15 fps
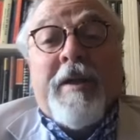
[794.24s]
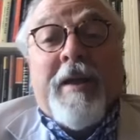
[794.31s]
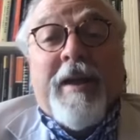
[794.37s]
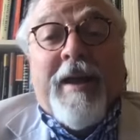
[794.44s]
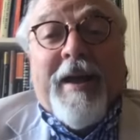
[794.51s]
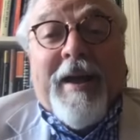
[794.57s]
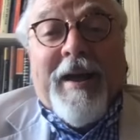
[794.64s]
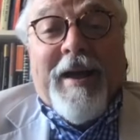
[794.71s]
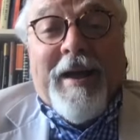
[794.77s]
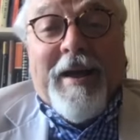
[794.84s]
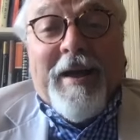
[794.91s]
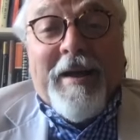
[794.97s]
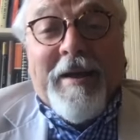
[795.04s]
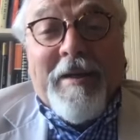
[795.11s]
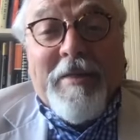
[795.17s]

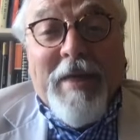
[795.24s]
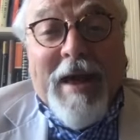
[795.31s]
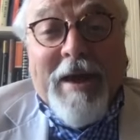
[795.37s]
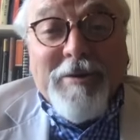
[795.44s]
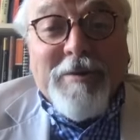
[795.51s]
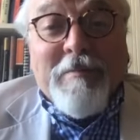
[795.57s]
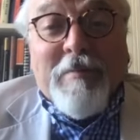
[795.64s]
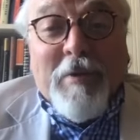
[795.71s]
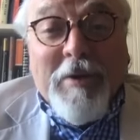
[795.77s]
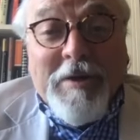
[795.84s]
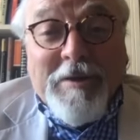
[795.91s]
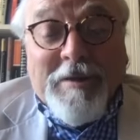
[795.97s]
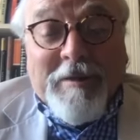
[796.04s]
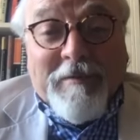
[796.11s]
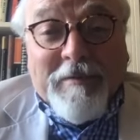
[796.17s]
1,000
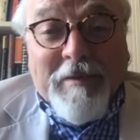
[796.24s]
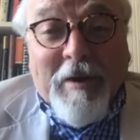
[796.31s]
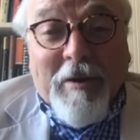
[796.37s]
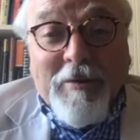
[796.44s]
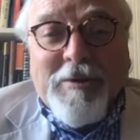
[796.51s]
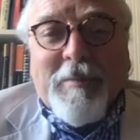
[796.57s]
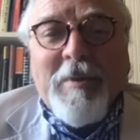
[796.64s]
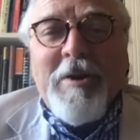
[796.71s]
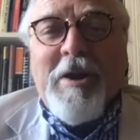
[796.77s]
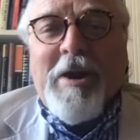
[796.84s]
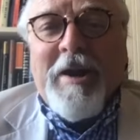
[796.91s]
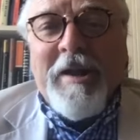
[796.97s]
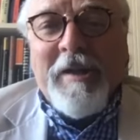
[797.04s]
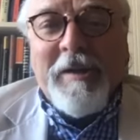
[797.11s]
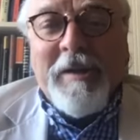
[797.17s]
points of
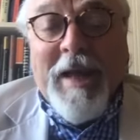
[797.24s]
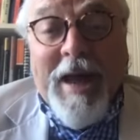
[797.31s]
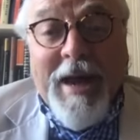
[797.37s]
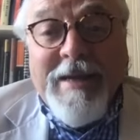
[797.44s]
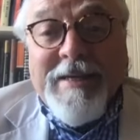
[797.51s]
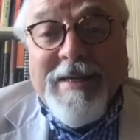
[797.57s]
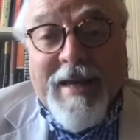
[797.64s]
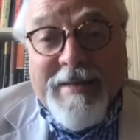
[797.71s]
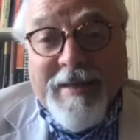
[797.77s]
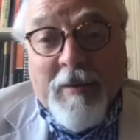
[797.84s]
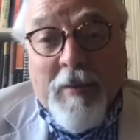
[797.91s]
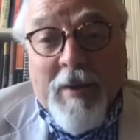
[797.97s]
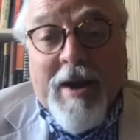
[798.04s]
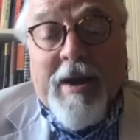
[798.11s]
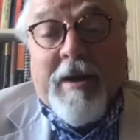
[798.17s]
entrepreneurial light, as it
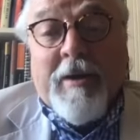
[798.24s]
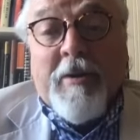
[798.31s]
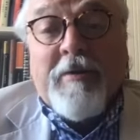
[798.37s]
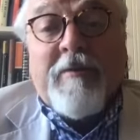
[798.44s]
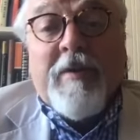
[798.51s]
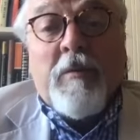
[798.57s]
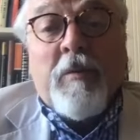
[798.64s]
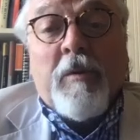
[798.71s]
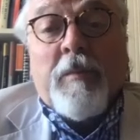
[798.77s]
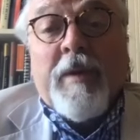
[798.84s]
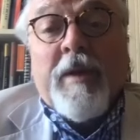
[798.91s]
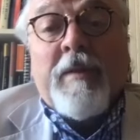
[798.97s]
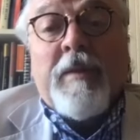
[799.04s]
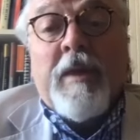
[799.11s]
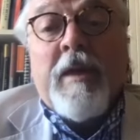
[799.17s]
were, and a lot of it will
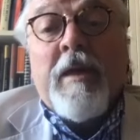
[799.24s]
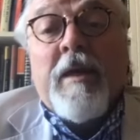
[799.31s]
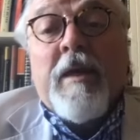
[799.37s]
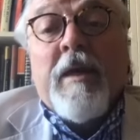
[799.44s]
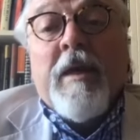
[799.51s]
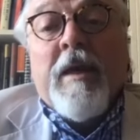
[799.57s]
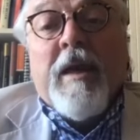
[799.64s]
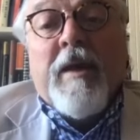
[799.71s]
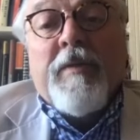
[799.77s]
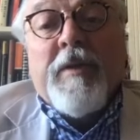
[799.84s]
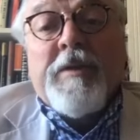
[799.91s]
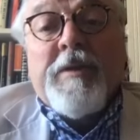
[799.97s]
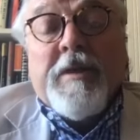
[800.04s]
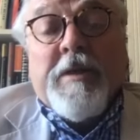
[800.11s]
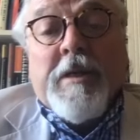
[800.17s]
be in the
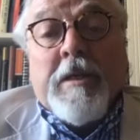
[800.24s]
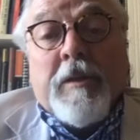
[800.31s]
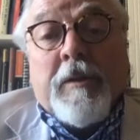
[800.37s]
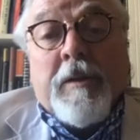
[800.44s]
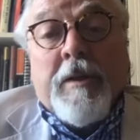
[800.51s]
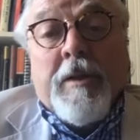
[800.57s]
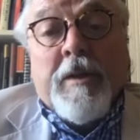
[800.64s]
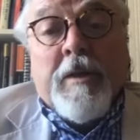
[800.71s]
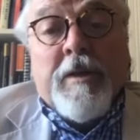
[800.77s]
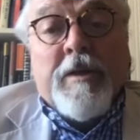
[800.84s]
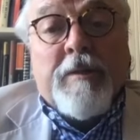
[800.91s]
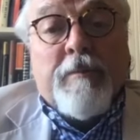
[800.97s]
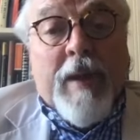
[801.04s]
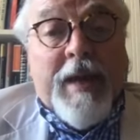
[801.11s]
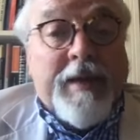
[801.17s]
digital
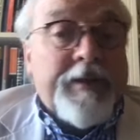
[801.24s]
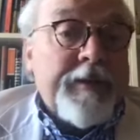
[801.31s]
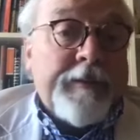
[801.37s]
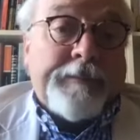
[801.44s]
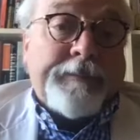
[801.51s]
space.